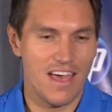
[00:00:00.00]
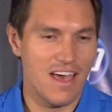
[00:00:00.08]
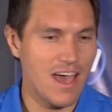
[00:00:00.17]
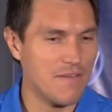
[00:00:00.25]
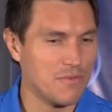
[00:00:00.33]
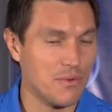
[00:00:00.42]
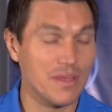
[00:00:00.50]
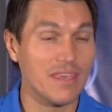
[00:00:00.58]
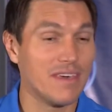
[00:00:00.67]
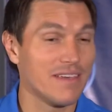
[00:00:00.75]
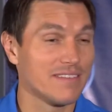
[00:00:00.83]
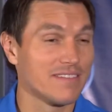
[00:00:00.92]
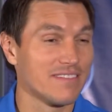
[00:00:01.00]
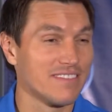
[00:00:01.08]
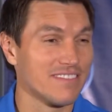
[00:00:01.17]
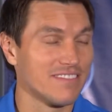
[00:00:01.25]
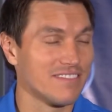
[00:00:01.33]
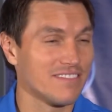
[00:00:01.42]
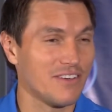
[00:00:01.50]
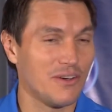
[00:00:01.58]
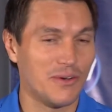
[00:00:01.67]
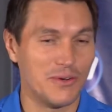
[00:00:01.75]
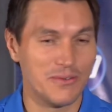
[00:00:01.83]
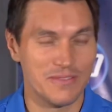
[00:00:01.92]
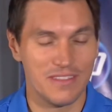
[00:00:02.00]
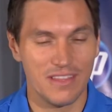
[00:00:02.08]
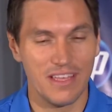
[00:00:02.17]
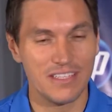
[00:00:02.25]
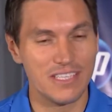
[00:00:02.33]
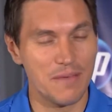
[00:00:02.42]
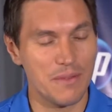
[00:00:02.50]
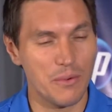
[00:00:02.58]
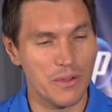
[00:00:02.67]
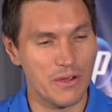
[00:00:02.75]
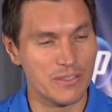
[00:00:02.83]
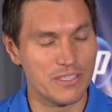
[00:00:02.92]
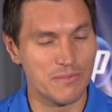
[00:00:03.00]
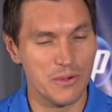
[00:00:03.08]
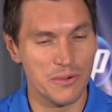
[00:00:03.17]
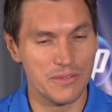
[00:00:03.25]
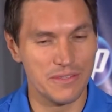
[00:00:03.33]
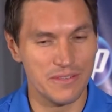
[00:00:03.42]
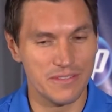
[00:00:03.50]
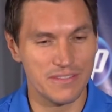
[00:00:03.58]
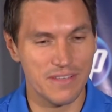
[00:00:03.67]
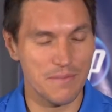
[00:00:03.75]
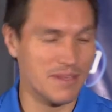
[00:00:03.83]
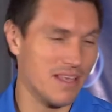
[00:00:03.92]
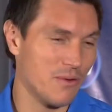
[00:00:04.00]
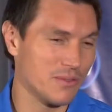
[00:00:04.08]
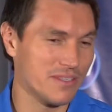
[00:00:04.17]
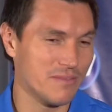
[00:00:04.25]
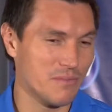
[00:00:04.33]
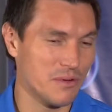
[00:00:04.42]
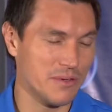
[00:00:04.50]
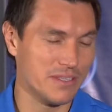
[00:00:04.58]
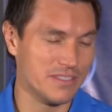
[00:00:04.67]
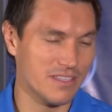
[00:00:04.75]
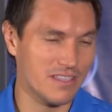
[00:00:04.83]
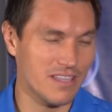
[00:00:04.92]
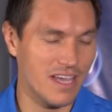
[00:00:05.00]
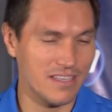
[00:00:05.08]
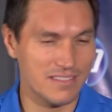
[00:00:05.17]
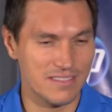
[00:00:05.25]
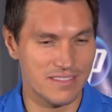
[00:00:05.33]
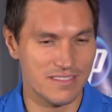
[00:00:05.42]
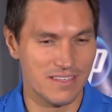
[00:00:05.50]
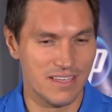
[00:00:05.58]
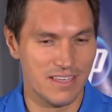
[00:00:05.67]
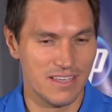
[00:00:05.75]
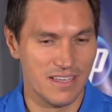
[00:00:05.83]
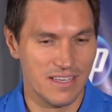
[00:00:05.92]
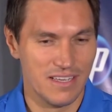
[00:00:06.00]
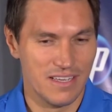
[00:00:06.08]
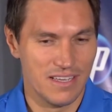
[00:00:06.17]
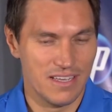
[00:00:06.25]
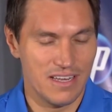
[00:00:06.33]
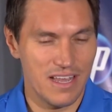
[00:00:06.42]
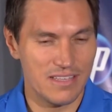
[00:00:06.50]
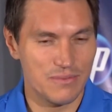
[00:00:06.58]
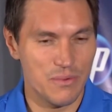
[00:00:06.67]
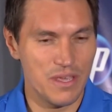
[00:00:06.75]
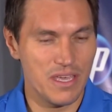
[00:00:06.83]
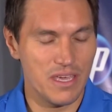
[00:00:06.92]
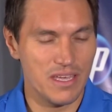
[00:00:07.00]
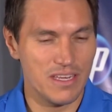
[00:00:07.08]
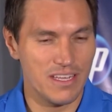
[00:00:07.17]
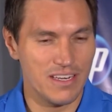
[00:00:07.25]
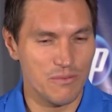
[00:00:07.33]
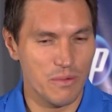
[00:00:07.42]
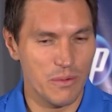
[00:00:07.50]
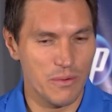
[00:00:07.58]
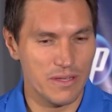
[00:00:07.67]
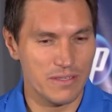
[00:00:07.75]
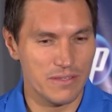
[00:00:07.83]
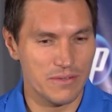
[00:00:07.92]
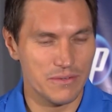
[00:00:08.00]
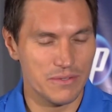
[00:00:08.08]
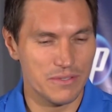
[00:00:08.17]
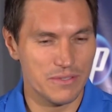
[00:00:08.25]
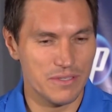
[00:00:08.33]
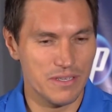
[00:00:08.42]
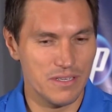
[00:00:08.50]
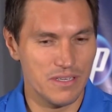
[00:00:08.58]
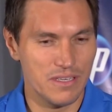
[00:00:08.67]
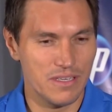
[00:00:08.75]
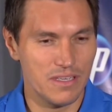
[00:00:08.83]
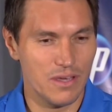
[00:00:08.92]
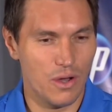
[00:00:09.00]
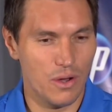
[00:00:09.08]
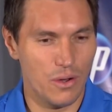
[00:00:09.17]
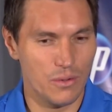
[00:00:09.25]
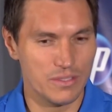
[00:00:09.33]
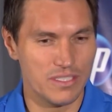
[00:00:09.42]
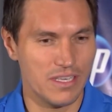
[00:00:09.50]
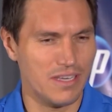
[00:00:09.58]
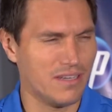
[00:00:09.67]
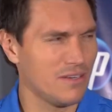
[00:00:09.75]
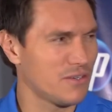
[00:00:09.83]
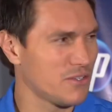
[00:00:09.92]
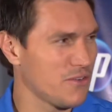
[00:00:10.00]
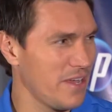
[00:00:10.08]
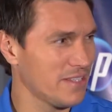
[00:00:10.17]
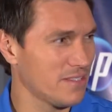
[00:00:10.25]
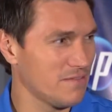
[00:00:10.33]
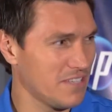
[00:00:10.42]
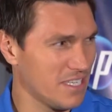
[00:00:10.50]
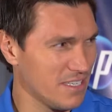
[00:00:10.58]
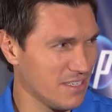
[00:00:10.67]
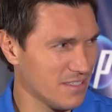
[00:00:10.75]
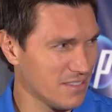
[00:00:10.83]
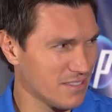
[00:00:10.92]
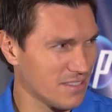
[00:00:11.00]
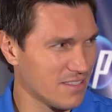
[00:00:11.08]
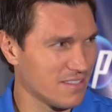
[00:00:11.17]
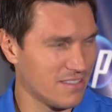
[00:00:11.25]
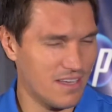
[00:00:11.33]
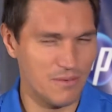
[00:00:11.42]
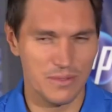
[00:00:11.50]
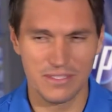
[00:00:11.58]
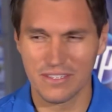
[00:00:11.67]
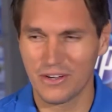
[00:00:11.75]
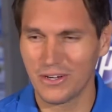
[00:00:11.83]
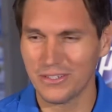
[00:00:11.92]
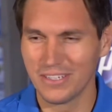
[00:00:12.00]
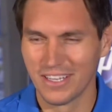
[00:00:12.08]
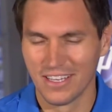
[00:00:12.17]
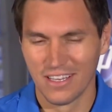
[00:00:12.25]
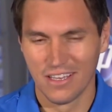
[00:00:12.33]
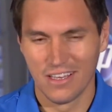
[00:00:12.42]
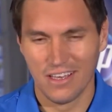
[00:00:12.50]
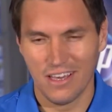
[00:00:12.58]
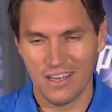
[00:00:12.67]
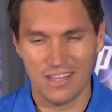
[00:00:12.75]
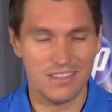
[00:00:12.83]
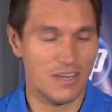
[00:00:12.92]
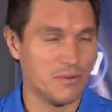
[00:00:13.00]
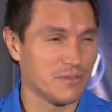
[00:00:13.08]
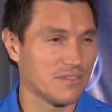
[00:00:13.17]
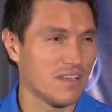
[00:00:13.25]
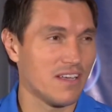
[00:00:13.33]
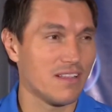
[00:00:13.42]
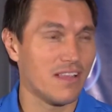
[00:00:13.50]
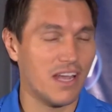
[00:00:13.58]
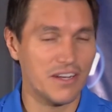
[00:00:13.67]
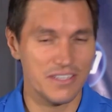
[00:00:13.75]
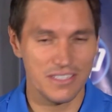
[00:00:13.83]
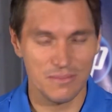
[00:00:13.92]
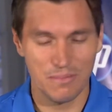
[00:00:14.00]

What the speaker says: I have 3 kids, so anytime that we go to the movies, I was in the movies last weekend, and we went to see Hotel Transylvania. Mm-hmm. Is that what it's called? And I thought it was hilarious.